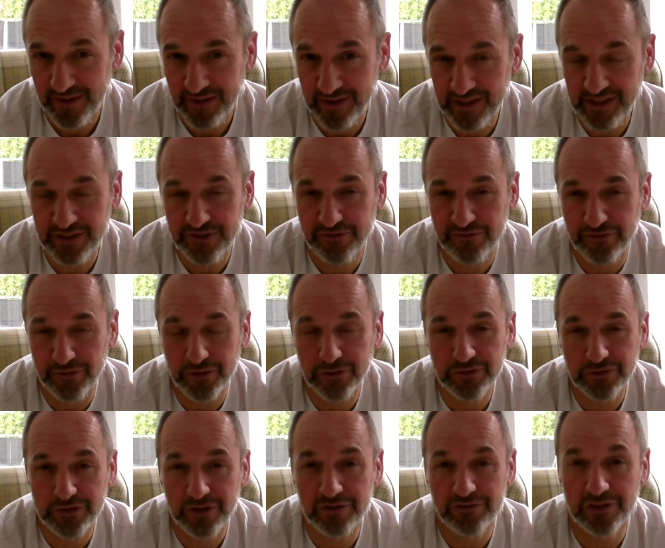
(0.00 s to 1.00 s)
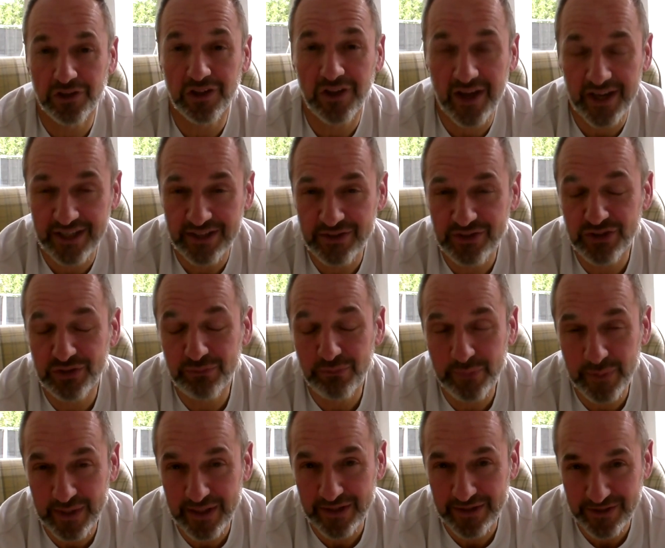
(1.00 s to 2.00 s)
he's fought off lions and
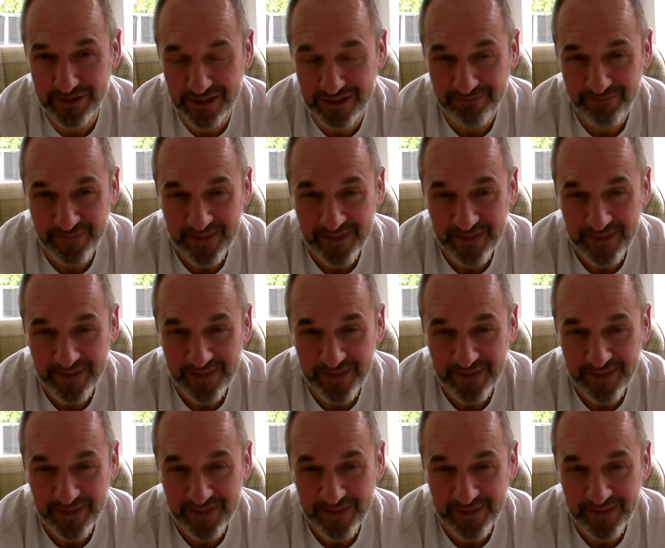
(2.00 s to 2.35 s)
bears.